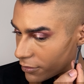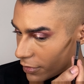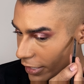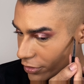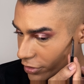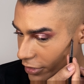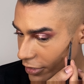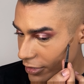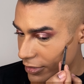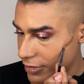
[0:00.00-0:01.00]
Actually,
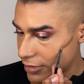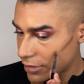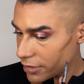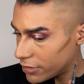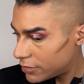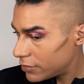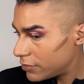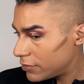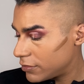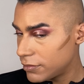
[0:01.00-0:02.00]
this
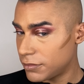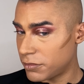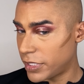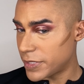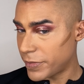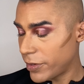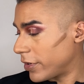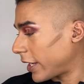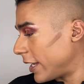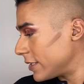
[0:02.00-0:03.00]
might
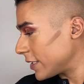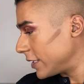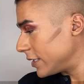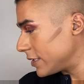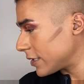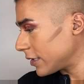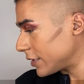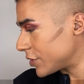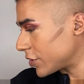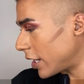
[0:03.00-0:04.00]
work as is.
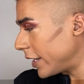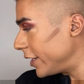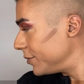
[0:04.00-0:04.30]
Let's try it.